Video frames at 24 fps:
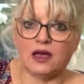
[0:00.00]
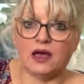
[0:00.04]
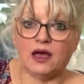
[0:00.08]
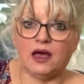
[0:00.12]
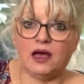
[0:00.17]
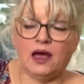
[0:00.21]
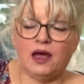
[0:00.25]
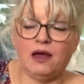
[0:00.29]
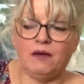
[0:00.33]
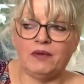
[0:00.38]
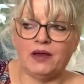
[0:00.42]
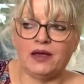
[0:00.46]

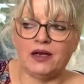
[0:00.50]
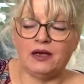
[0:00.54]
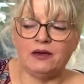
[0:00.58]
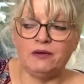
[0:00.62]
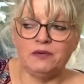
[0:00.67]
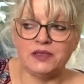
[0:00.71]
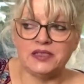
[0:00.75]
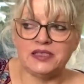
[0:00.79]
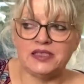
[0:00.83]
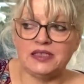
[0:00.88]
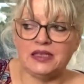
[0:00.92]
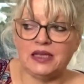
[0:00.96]
And I
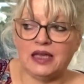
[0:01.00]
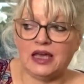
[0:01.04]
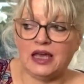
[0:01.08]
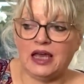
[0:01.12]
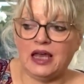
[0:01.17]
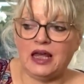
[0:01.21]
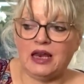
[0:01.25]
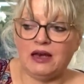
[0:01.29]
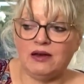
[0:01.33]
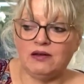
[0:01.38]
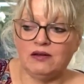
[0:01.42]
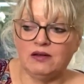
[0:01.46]
was
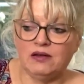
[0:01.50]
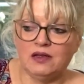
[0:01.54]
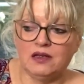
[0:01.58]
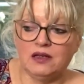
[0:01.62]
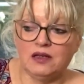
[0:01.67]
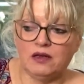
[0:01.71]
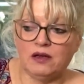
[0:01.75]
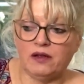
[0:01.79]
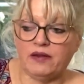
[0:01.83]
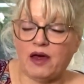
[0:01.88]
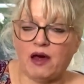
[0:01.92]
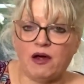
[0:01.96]
thinking
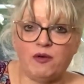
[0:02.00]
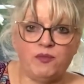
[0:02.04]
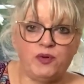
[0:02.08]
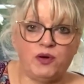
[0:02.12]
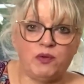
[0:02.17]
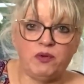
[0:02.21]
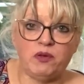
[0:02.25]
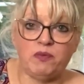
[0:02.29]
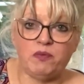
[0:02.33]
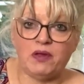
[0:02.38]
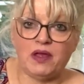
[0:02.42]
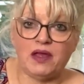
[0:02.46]
that'll
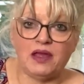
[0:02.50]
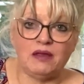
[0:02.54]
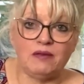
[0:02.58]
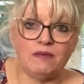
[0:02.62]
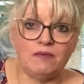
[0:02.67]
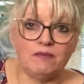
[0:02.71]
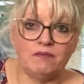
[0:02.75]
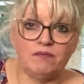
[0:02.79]
probably be